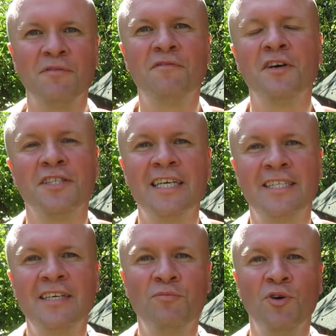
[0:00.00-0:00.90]
but first let's
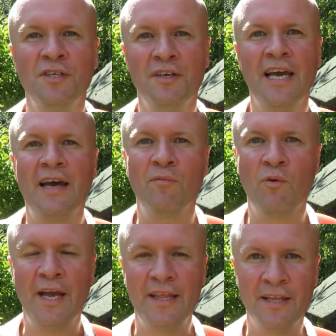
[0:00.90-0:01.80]
see what you get
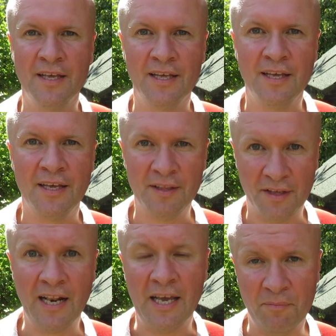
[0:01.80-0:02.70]
when
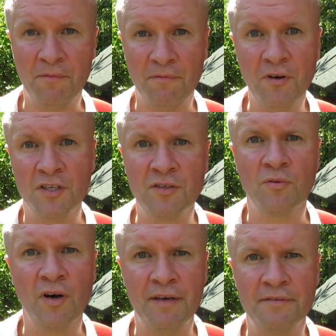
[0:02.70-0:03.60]
the clip first
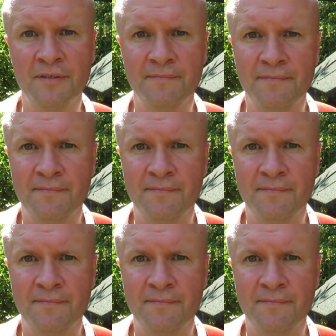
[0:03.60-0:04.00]
arrives.